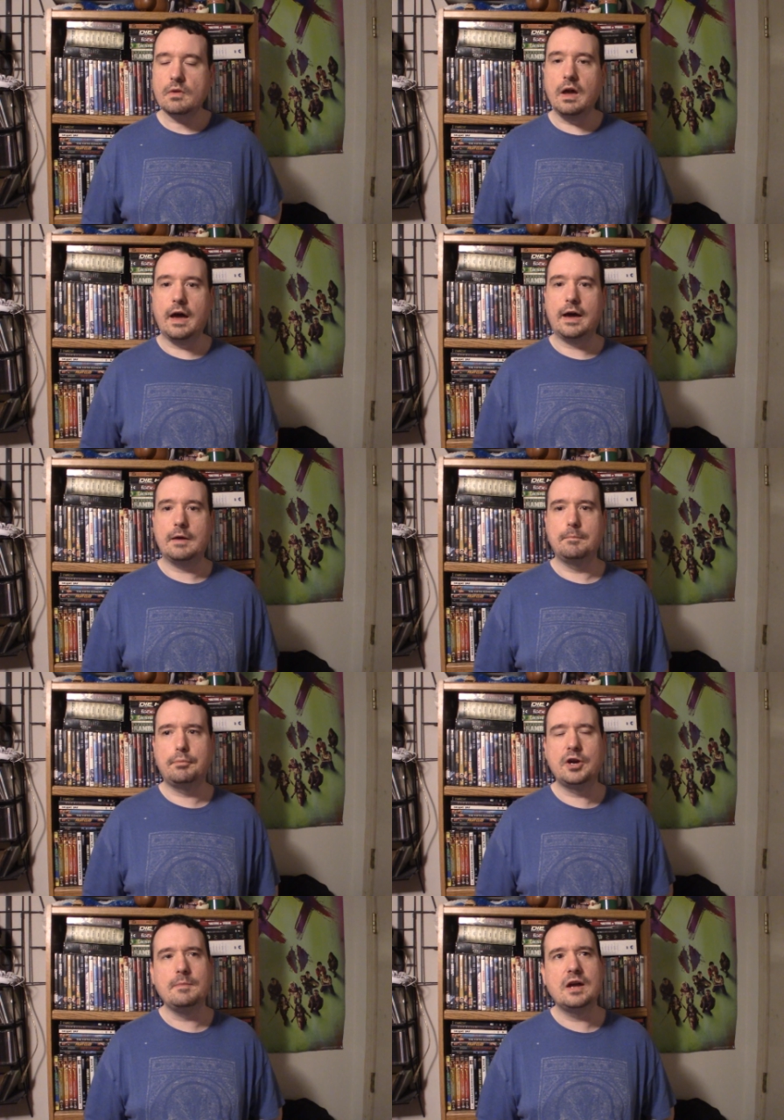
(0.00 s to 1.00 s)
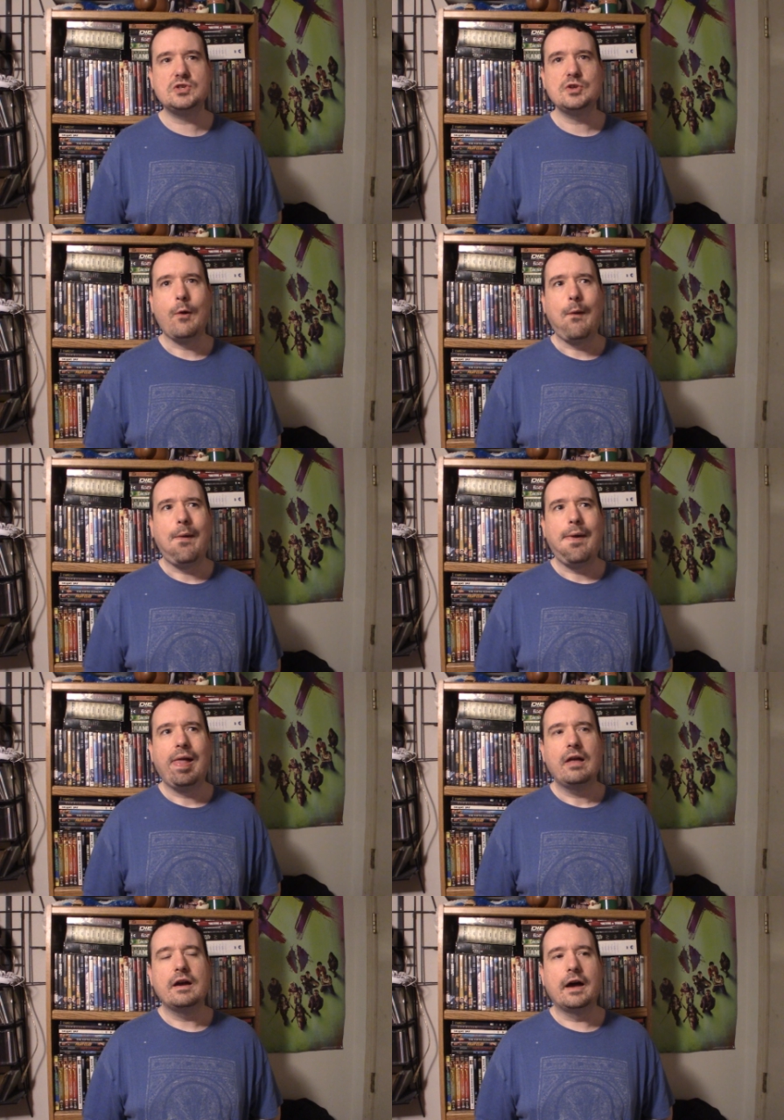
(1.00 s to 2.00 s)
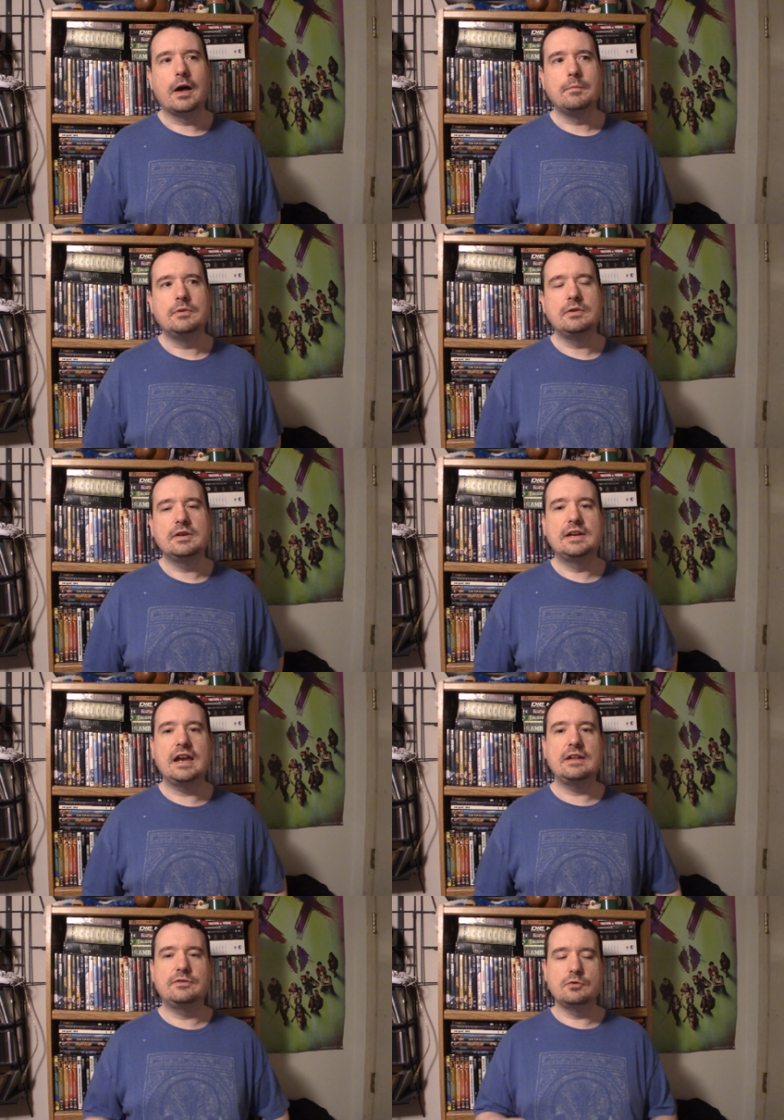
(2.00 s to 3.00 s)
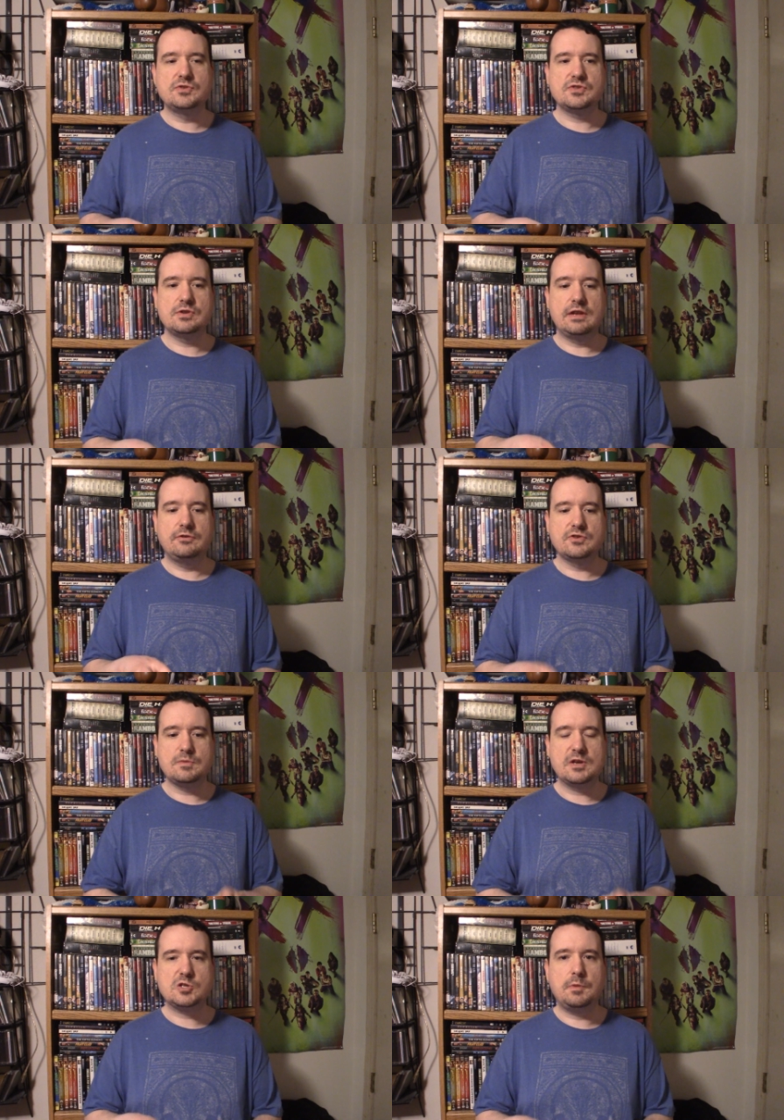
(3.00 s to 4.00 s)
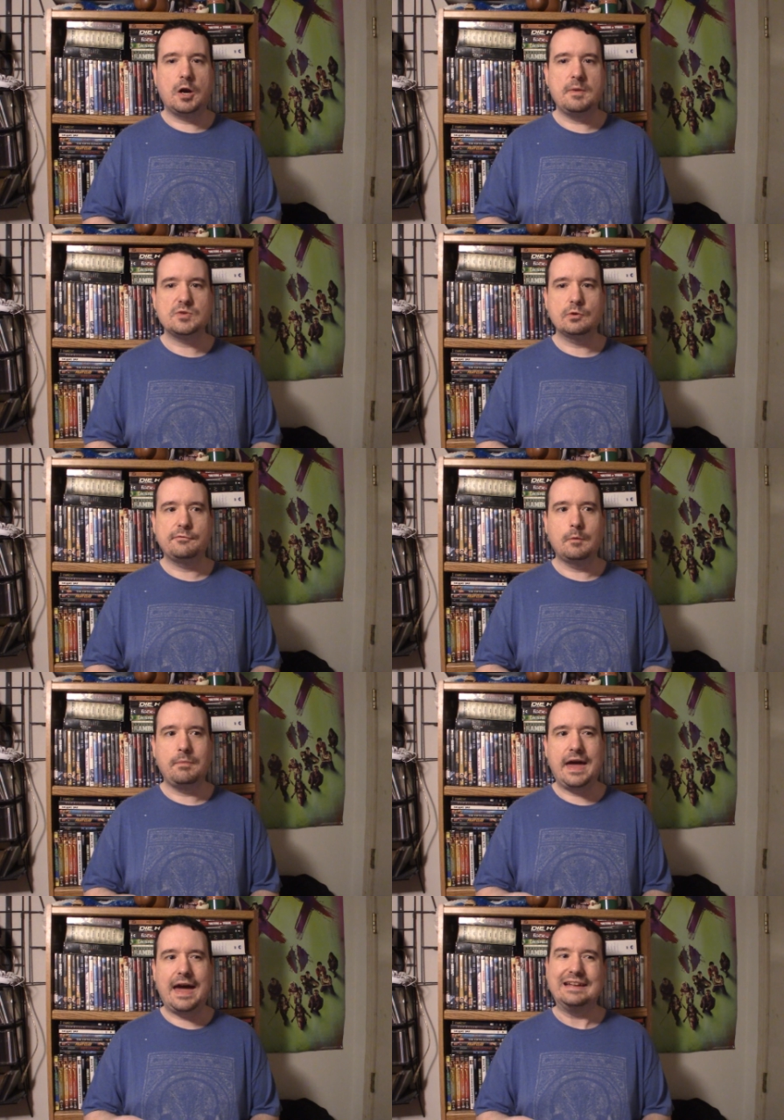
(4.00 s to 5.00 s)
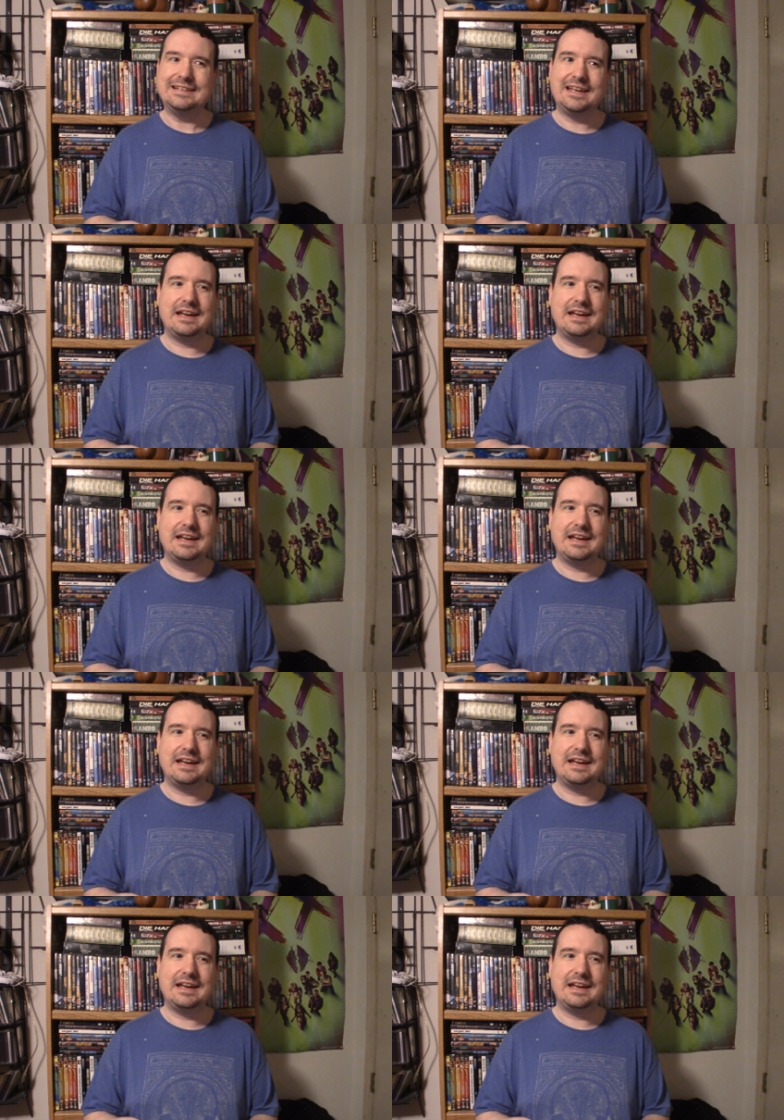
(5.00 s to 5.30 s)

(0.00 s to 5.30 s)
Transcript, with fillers: pretty much get into some experiments with him that